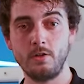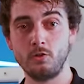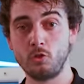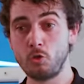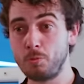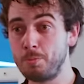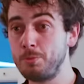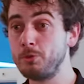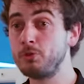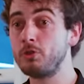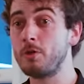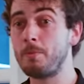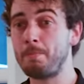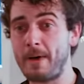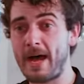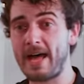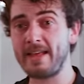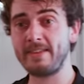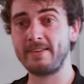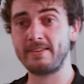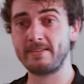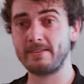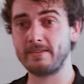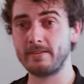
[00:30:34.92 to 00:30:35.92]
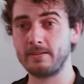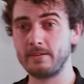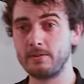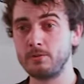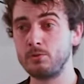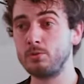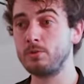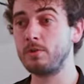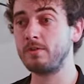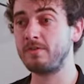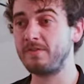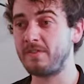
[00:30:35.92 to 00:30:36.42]
To put the path
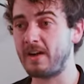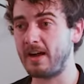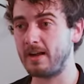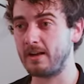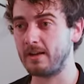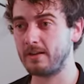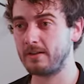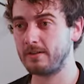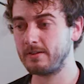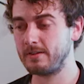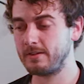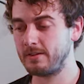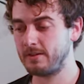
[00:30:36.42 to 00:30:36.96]
to the file.